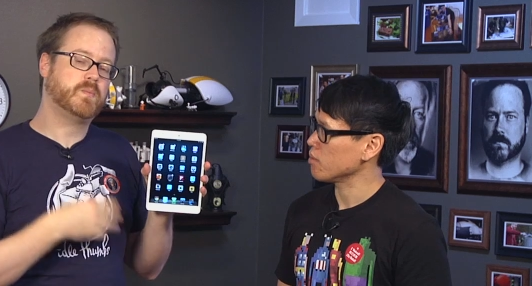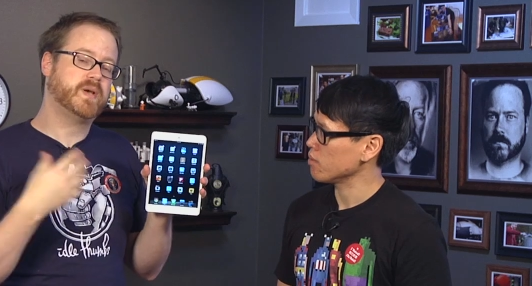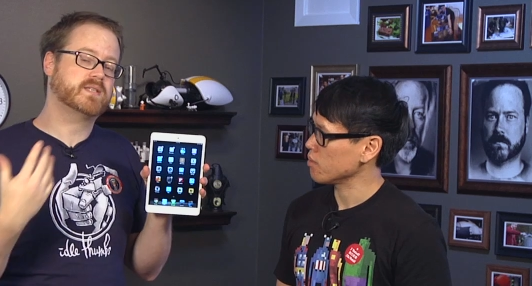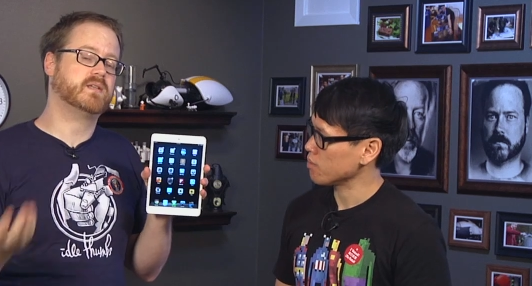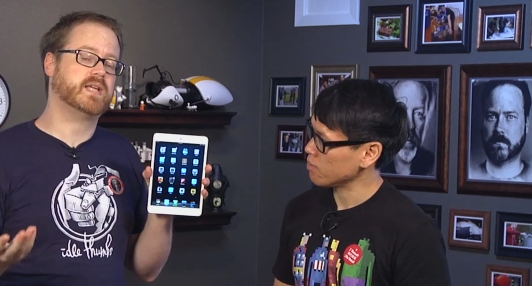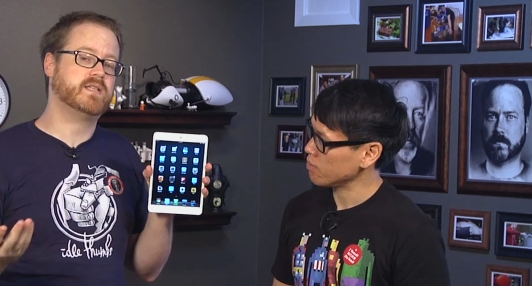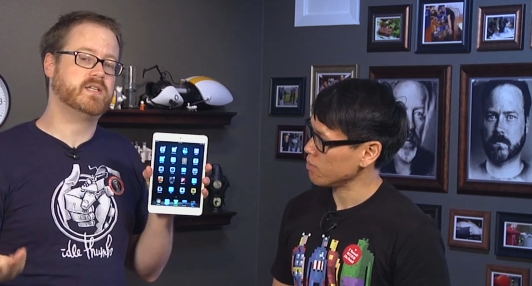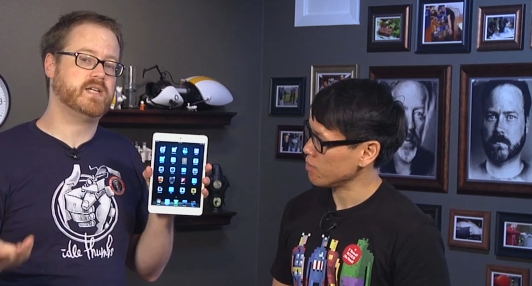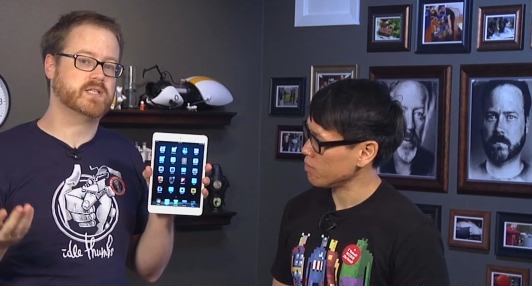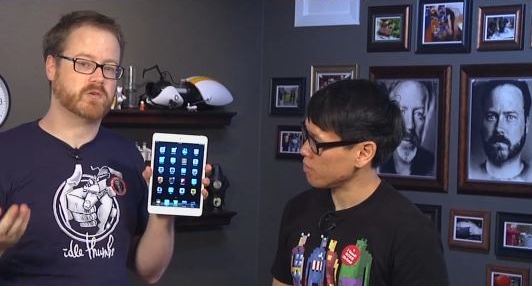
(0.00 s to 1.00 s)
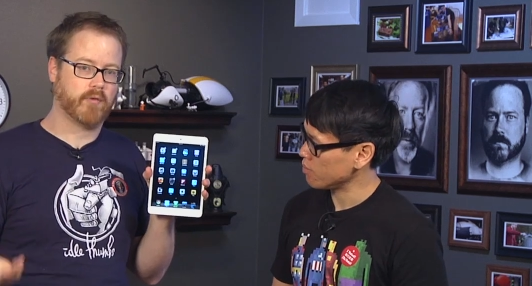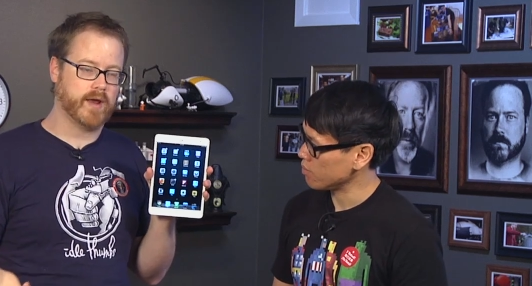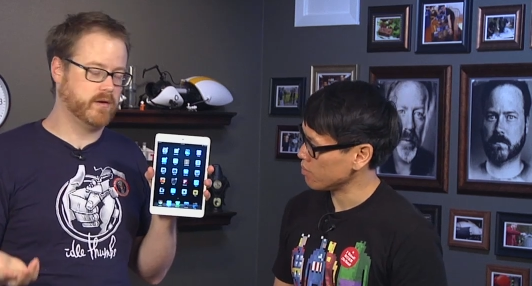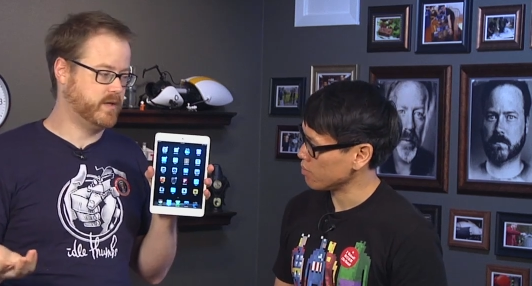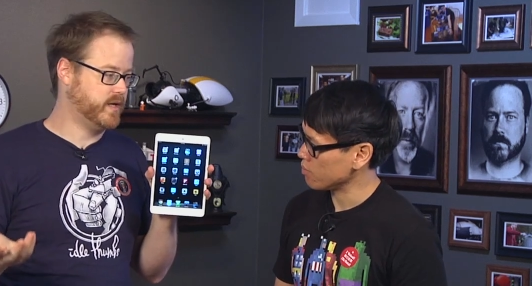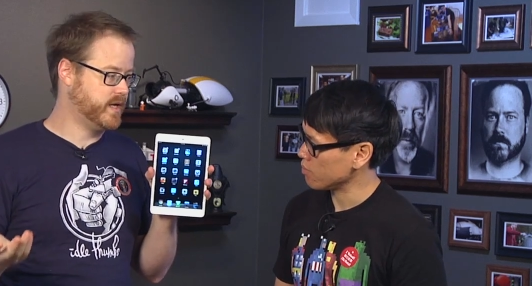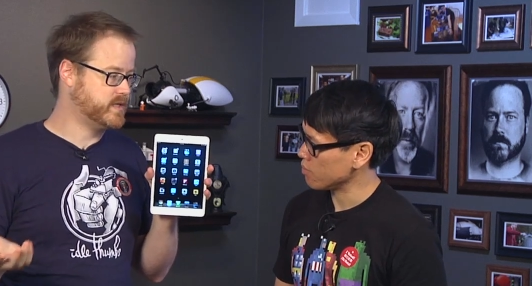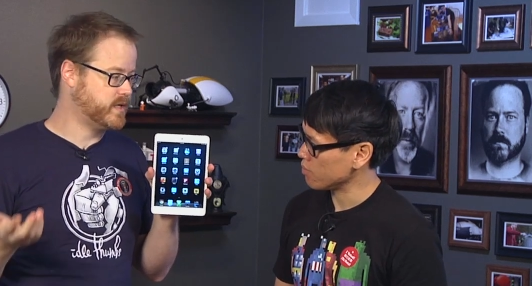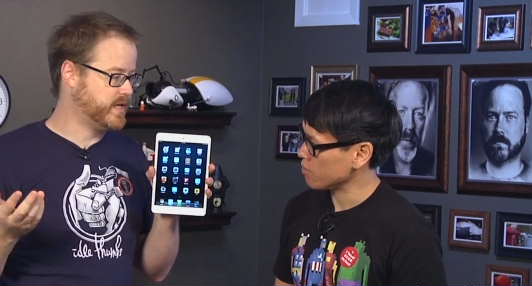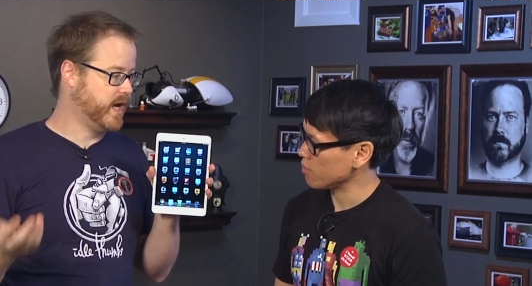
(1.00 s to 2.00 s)
Speaker 1: the pixel density is greater than it
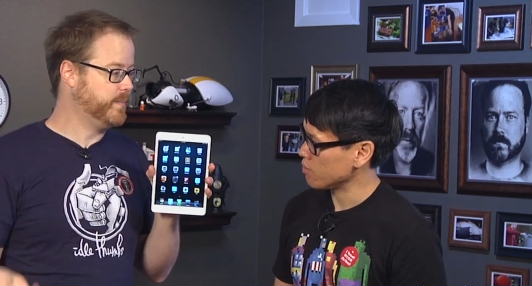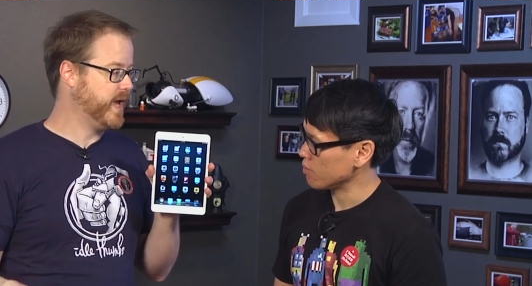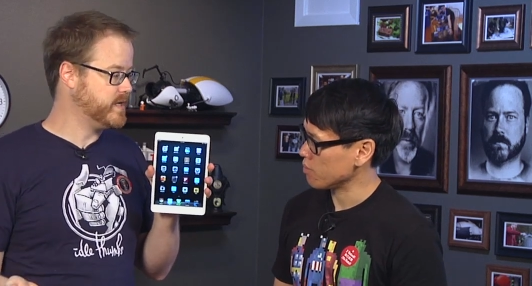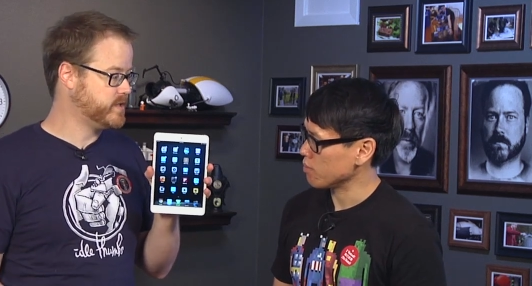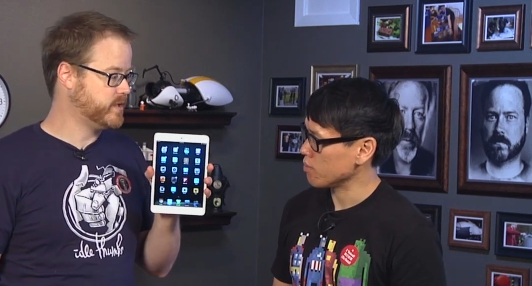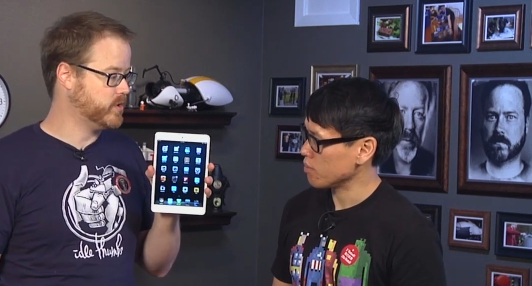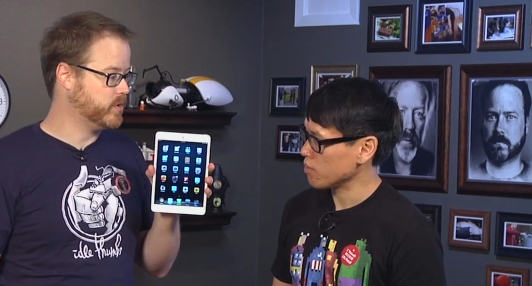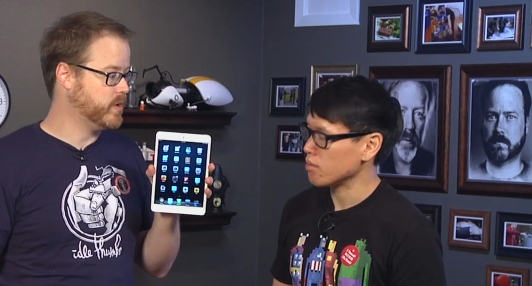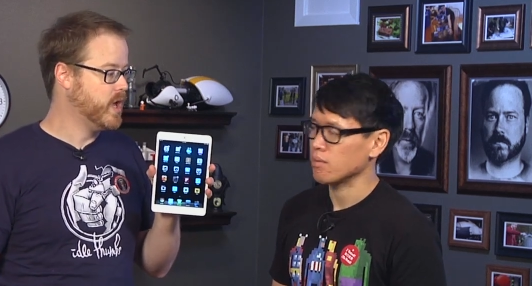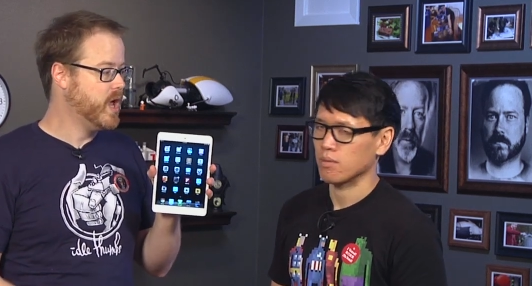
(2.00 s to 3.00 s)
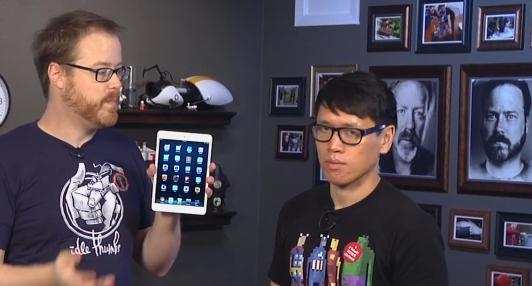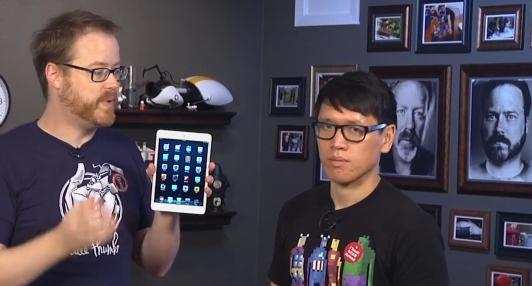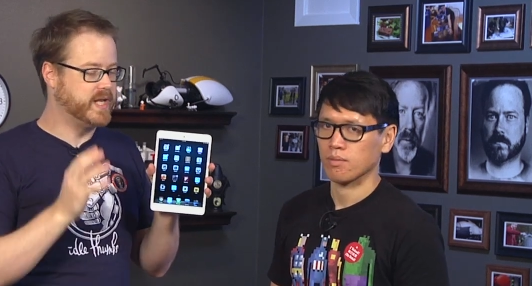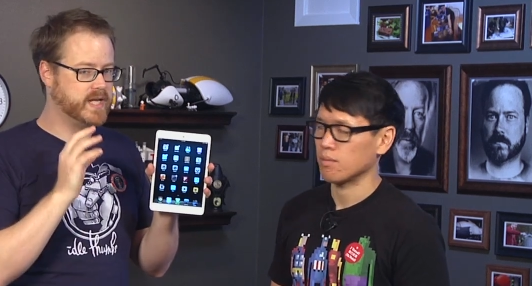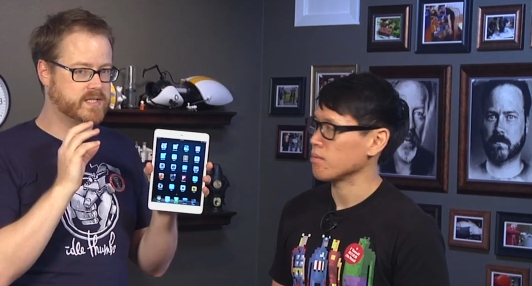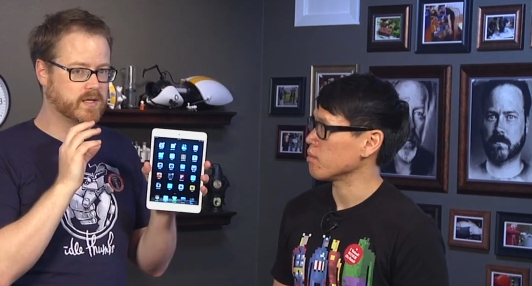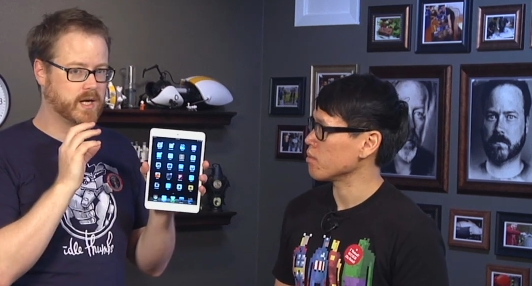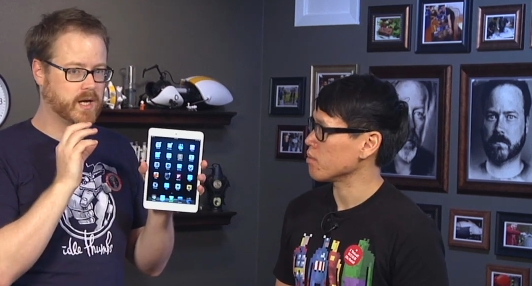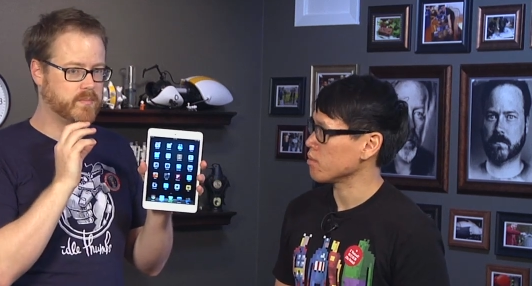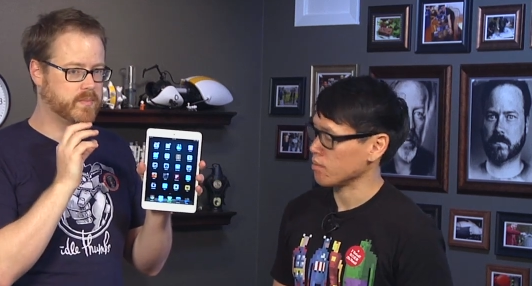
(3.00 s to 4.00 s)
is on the iPad 2, but
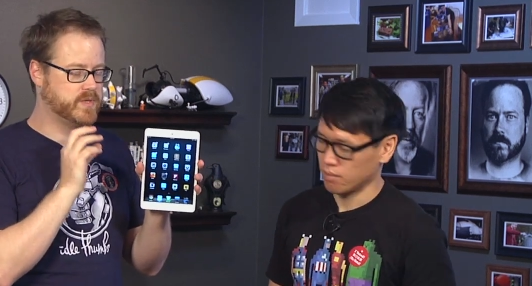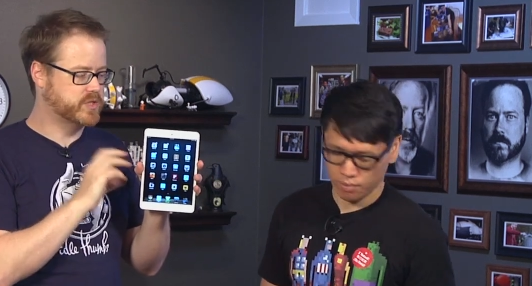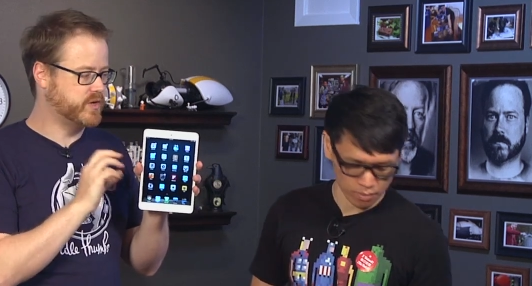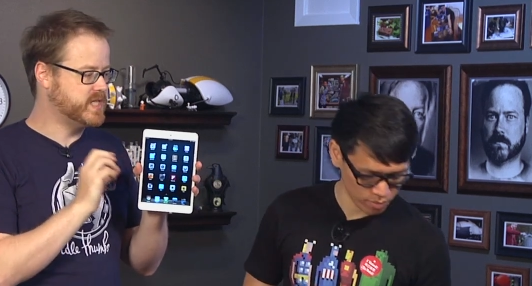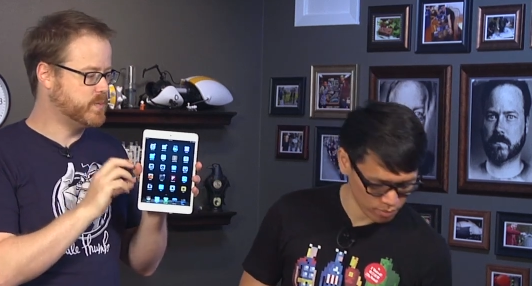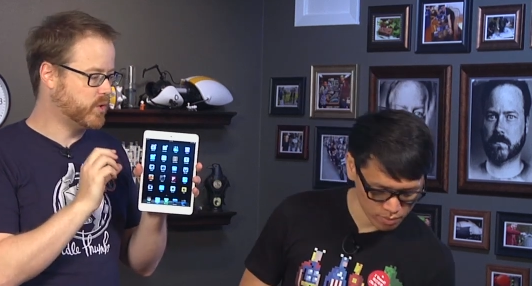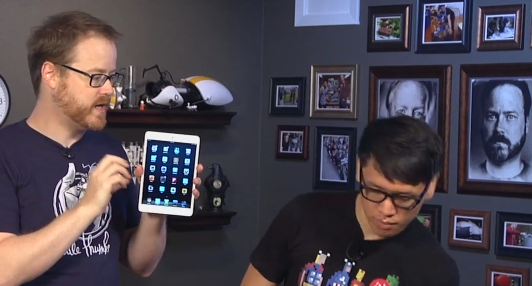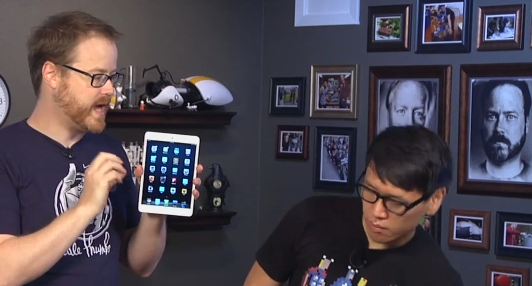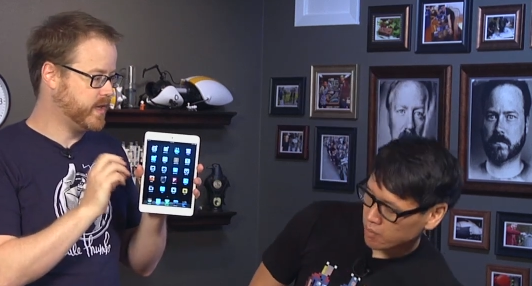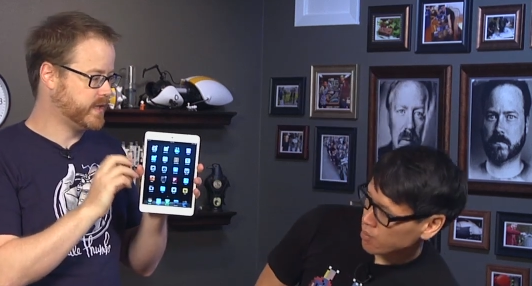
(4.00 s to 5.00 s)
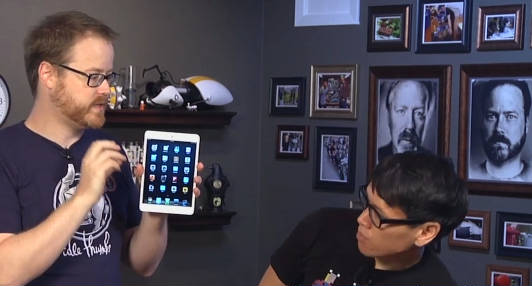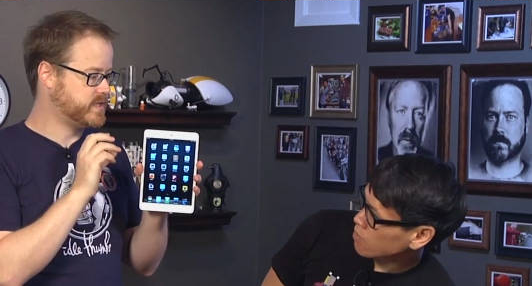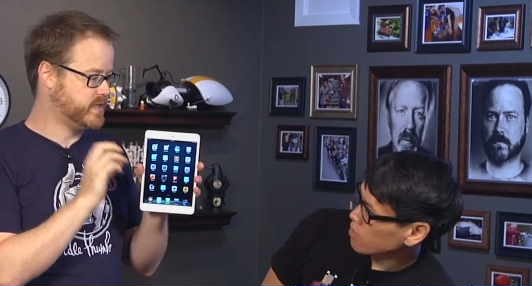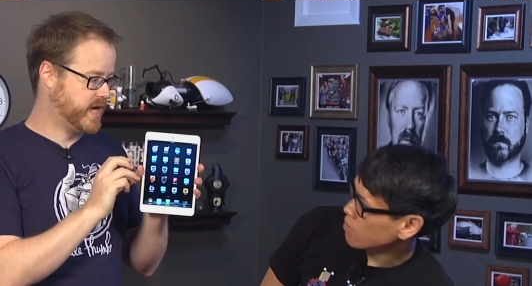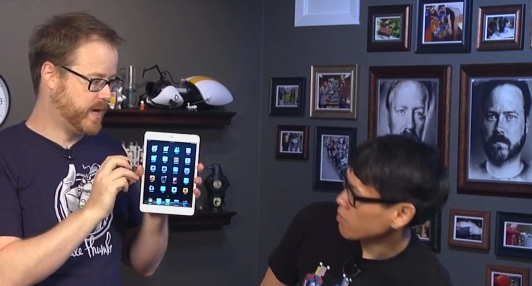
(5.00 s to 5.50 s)
it's um, the screen's more analogous to the